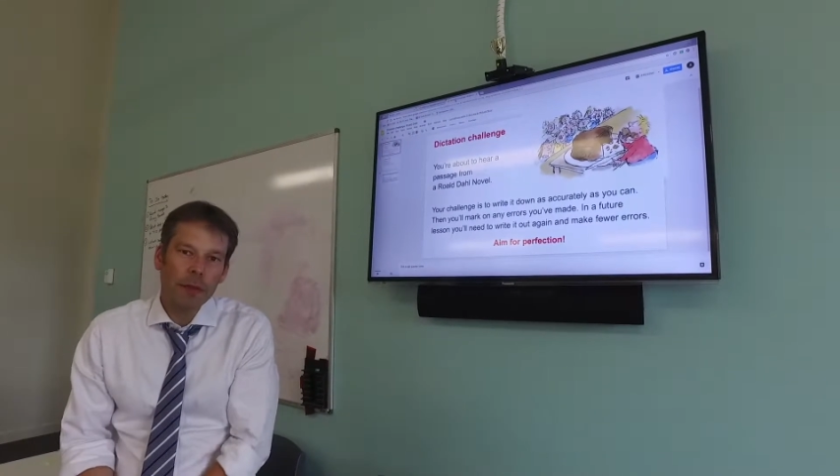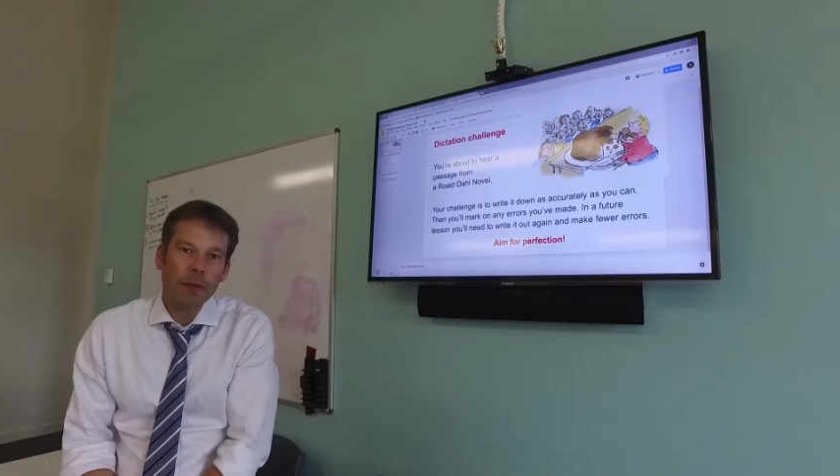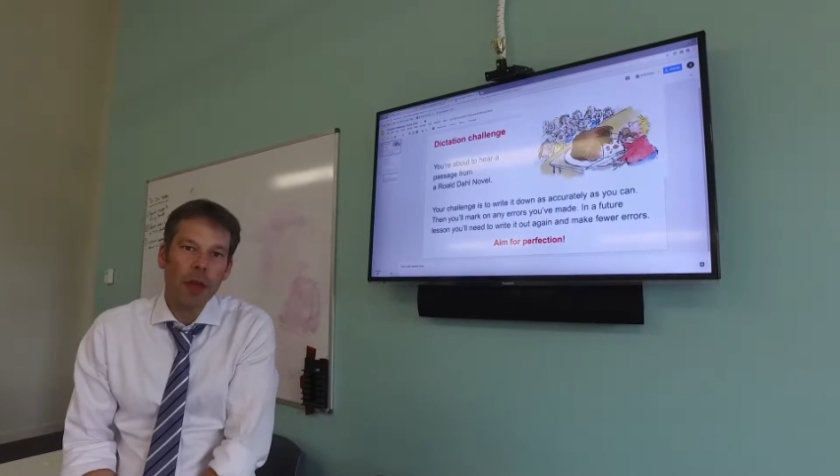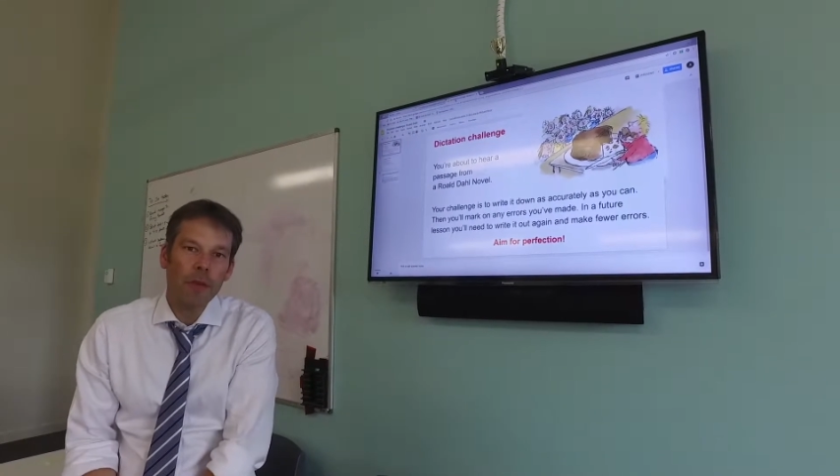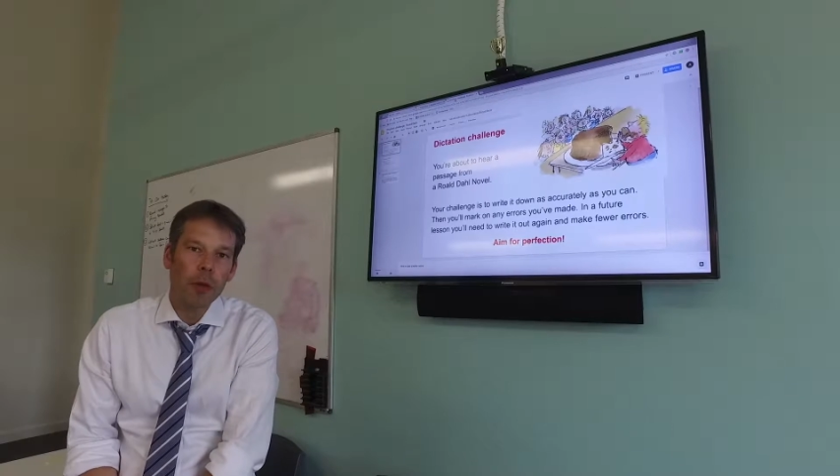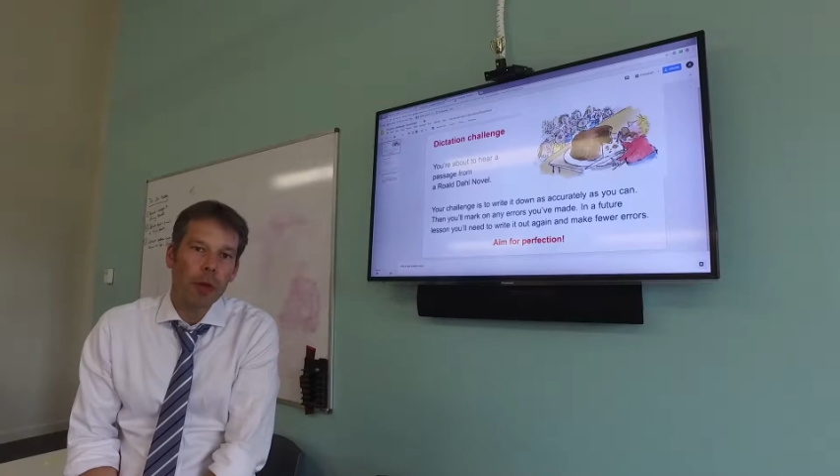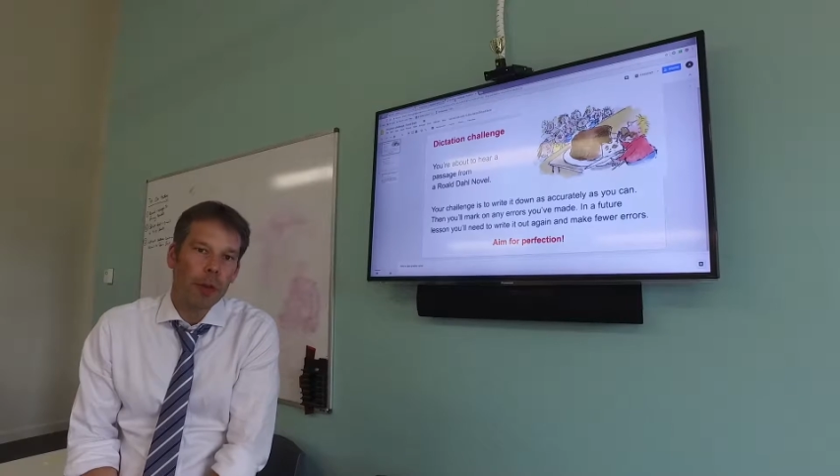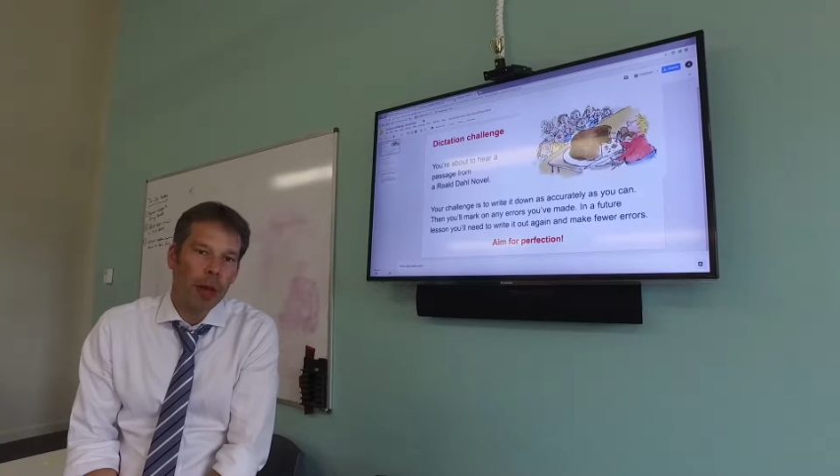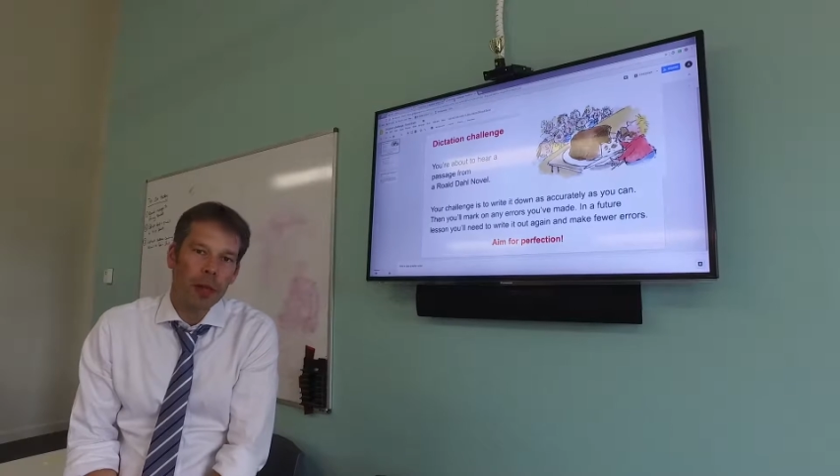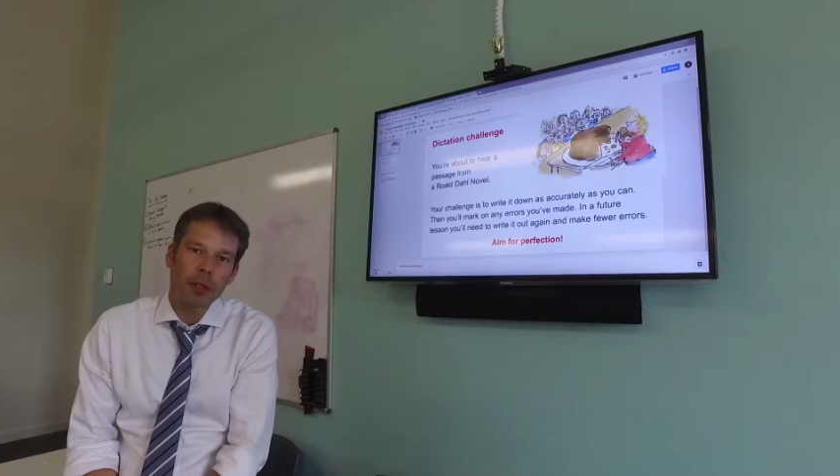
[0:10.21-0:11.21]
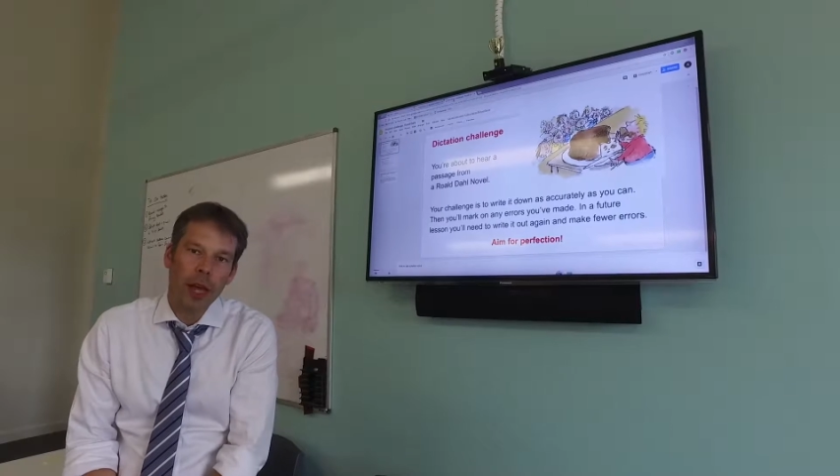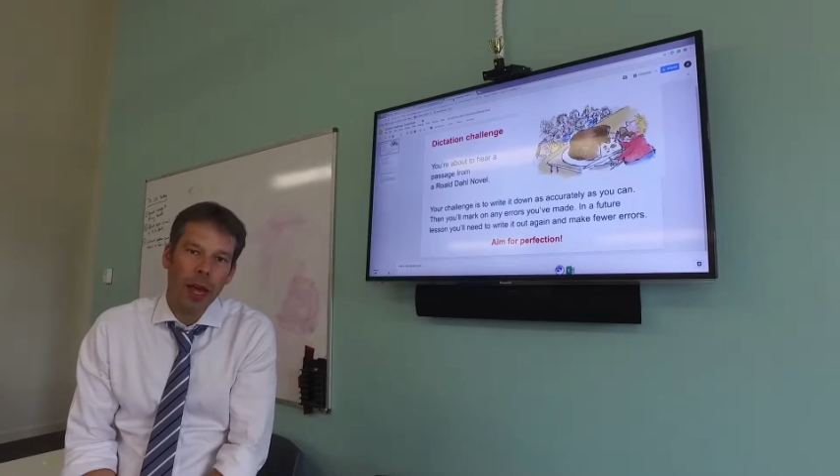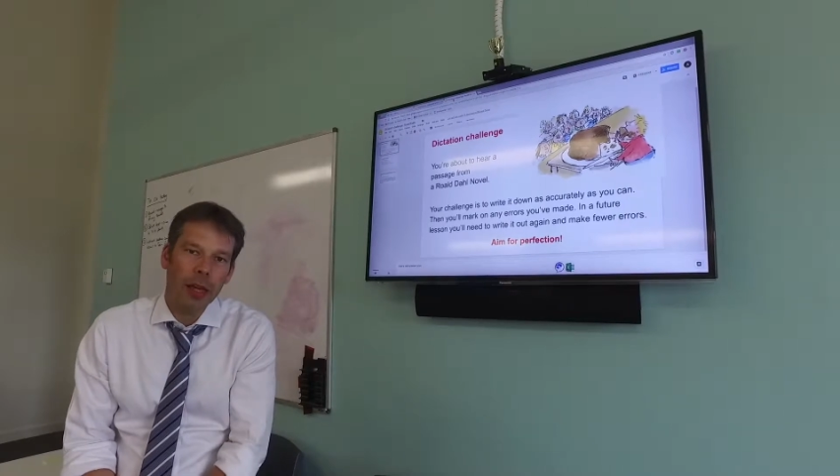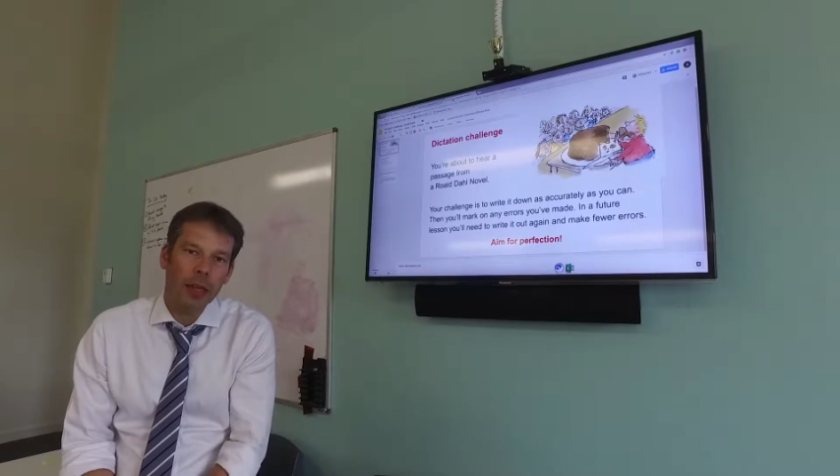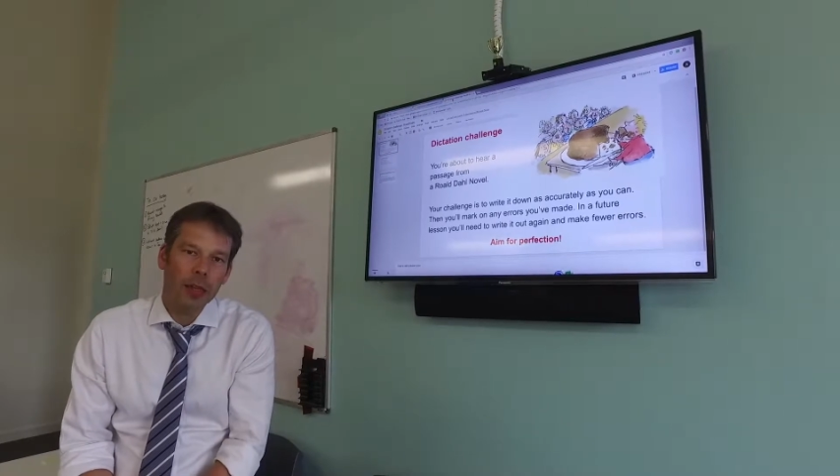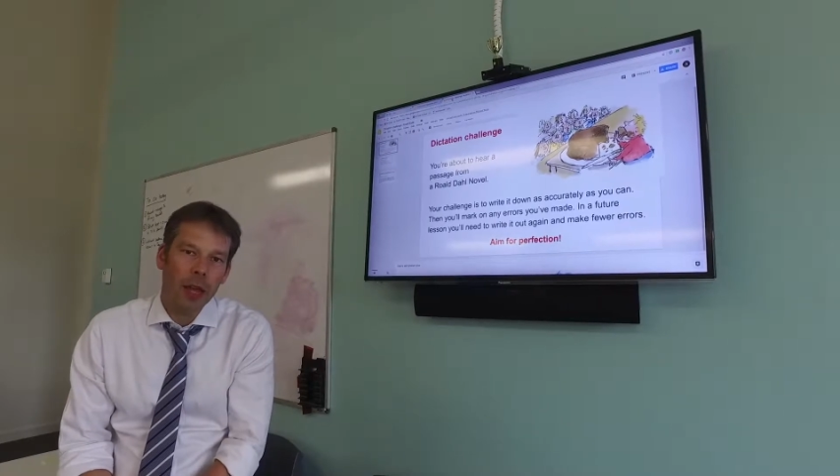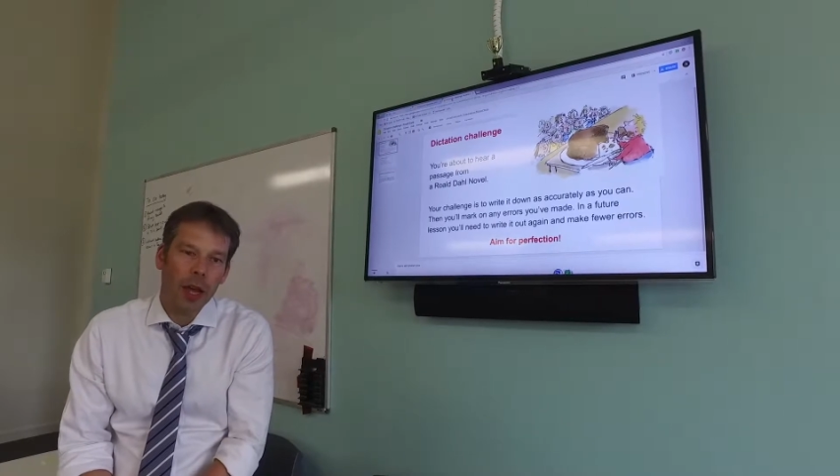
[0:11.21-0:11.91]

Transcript: a few emails and